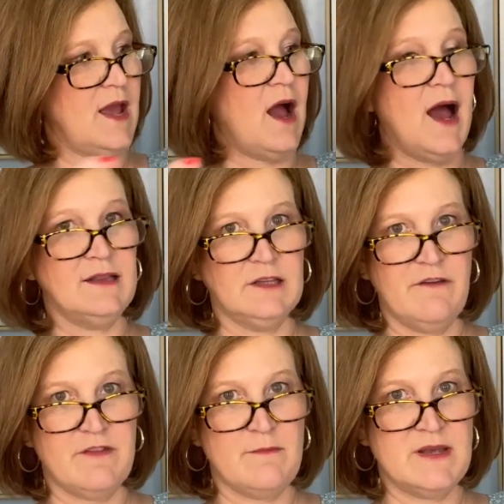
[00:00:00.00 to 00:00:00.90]
I
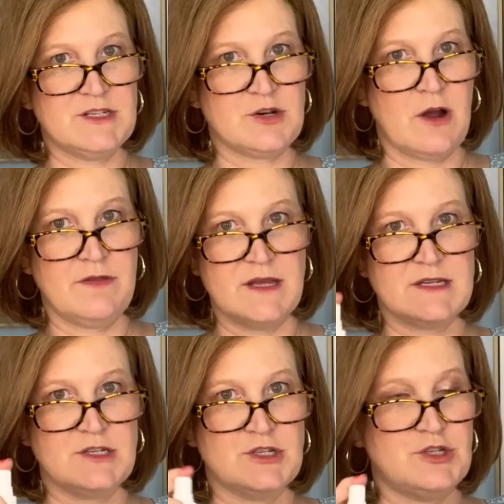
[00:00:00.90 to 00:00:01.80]
love the mister on this.
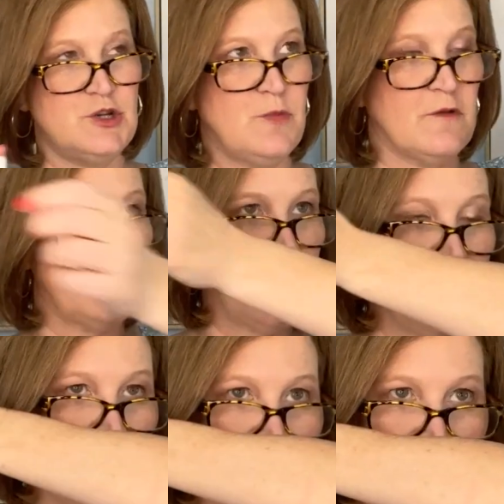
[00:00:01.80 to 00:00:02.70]
It's super
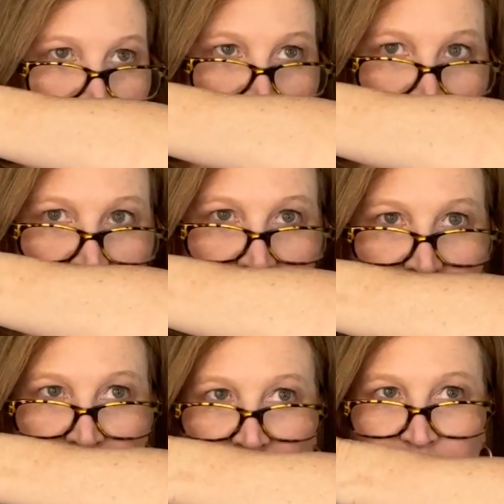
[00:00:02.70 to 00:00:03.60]
fine.
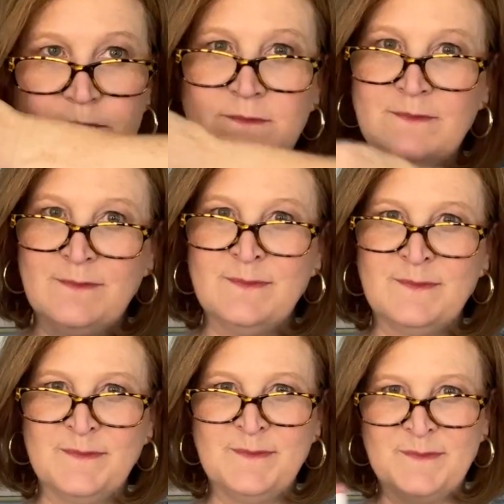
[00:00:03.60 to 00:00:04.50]

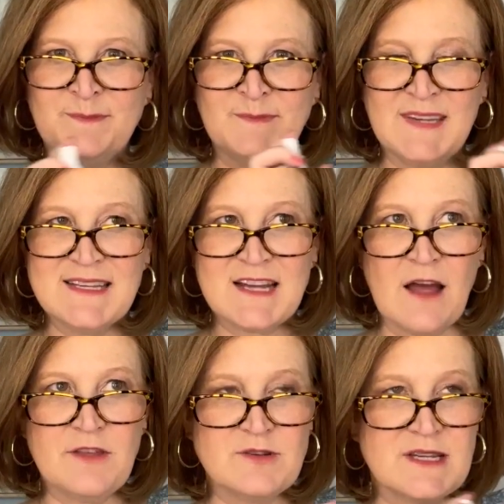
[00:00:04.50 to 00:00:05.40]
Mm, mm-hmm. It's
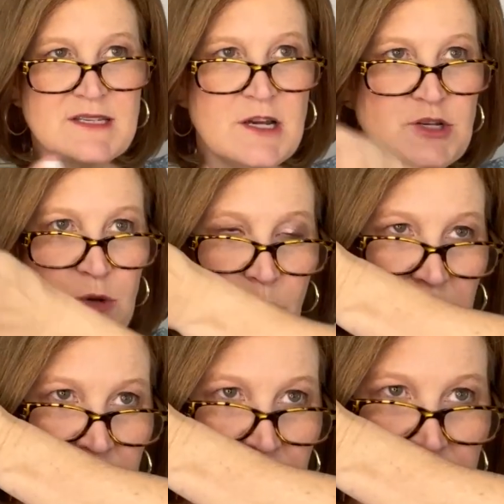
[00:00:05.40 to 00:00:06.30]
got those essential
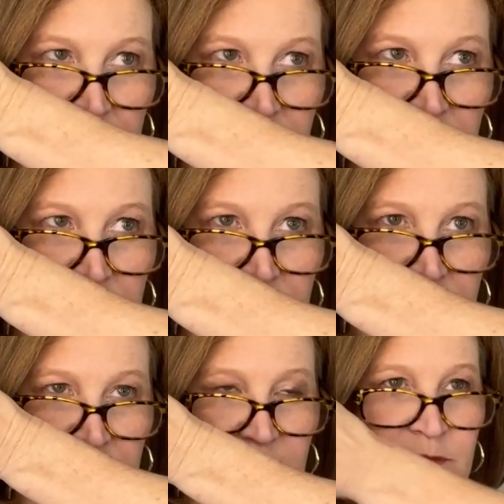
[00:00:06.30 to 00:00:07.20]
oils.
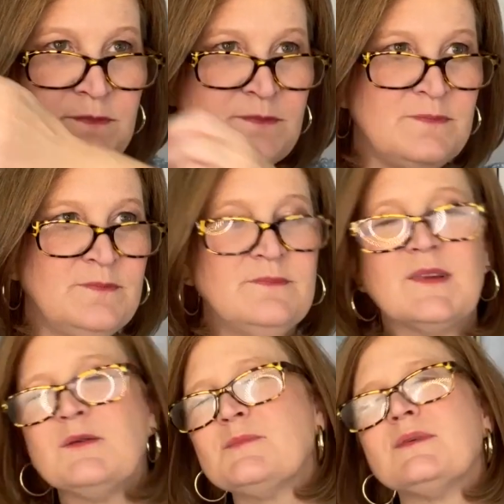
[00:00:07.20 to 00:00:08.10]
Mm,
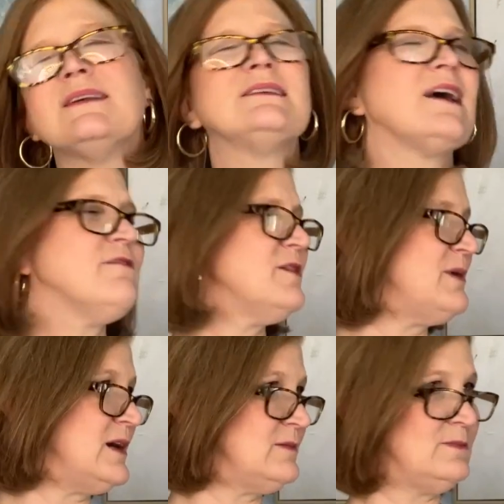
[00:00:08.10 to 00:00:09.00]
I'll apply this
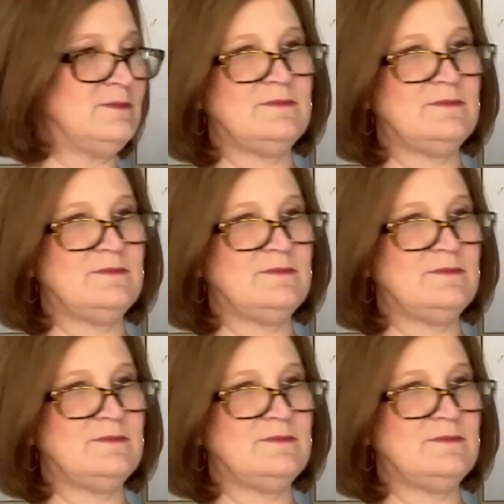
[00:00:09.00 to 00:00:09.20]
everywhere.